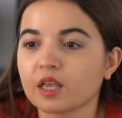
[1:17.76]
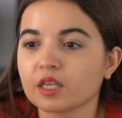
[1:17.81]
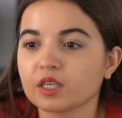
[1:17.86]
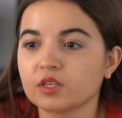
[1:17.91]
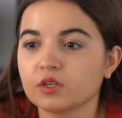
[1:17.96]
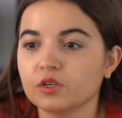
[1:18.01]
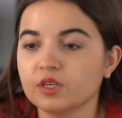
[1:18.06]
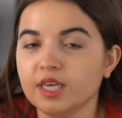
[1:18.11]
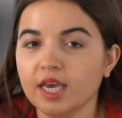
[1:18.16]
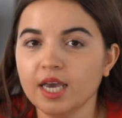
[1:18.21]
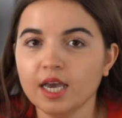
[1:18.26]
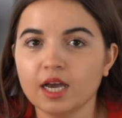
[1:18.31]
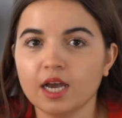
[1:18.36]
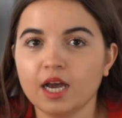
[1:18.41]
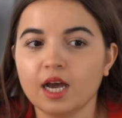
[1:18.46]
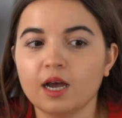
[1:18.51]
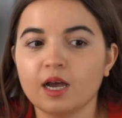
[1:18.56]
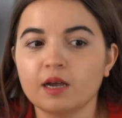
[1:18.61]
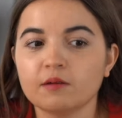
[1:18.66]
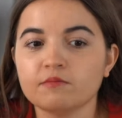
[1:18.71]
So yeah,
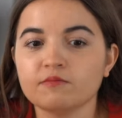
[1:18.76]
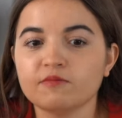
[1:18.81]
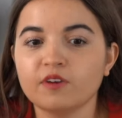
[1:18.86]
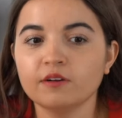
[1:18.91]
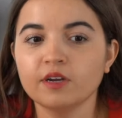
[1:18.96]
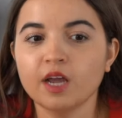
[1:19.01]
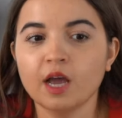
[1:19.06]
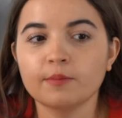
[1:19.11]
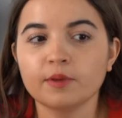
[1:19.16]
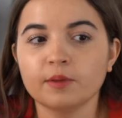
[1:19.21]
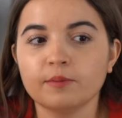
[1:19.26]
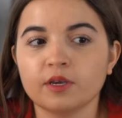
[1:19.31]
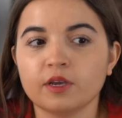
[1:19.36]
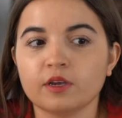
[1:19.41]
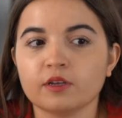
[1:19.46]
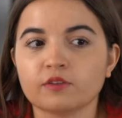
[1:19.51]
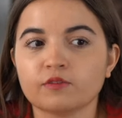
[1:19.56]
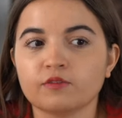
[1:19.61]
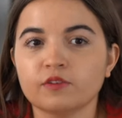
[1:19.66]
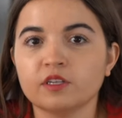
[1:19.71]
I'm very happy
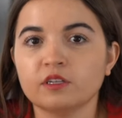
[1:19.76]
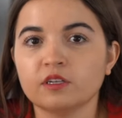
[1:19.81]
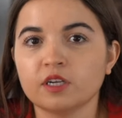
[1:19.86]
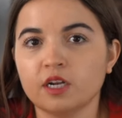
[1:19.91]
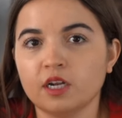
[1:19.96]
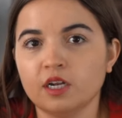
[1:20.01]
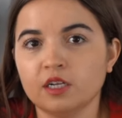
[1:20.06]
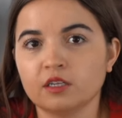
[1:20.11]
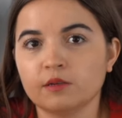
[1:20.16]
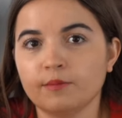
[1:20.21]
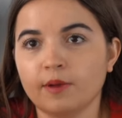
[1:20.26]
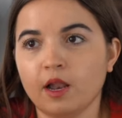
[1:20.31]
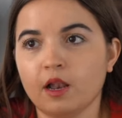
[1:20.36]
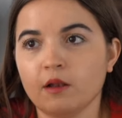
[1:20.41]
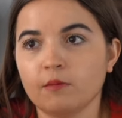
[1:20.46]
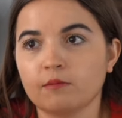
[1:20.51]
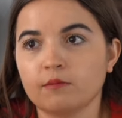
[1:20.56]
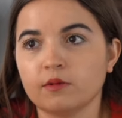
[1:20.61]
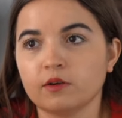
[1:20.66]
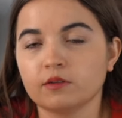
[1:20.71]
because this channel is about
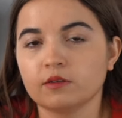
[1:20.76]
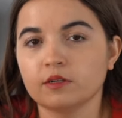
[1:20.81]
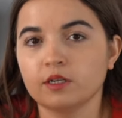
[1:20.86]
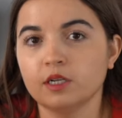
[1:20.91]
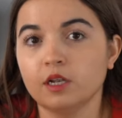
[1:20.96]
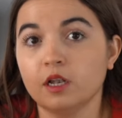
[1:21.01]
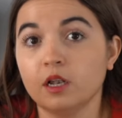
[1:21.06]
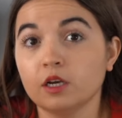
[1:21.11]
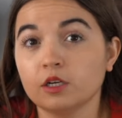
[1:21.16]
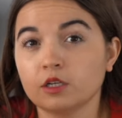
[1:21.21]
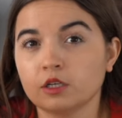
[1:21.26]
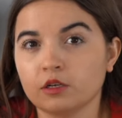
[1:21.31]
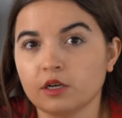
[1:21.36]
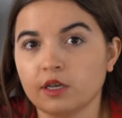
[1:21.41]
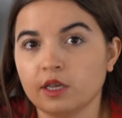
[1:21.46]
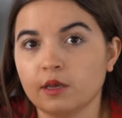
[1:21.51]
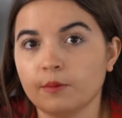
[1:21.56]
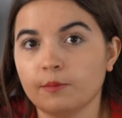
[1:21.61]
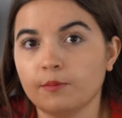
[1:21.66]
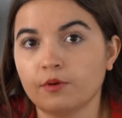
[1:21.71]
mostly
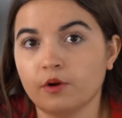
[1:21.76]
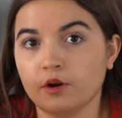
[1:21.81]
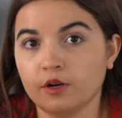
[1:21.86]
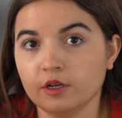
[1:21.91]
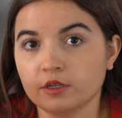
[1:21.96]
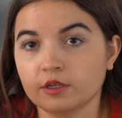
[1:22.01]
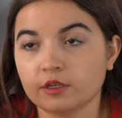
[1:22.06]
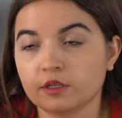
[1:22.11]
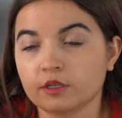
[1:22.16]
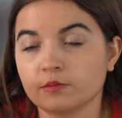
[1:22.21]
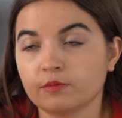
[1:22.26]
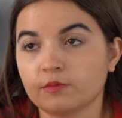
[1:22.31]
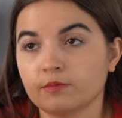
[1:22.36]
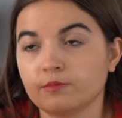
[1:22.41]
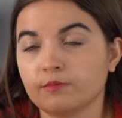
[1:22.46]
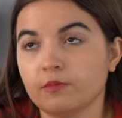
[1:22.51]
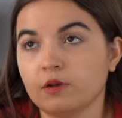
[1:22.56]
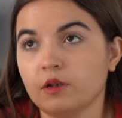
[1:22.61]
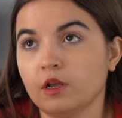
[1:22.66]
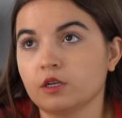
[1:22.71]
luxury products,
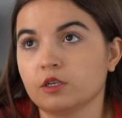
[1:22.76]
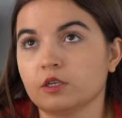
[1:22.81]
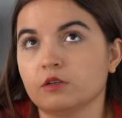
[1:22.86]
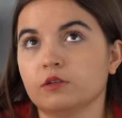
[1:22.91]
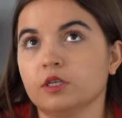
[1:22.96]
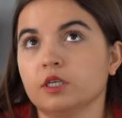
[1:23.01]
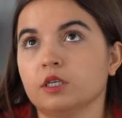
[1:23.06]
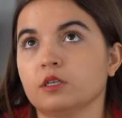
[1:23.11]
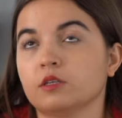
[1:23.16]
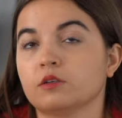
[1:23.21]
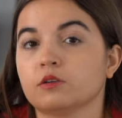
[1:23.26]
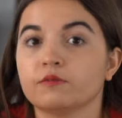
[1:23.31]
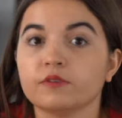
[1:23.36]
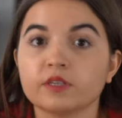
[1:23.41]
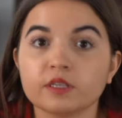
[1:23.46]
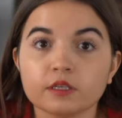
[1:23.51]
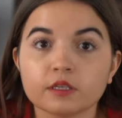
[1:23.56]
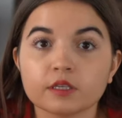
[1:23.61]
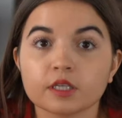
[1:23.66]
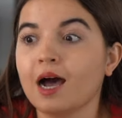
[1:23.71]
luxury
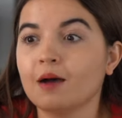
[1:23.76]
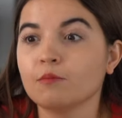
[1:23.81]
services.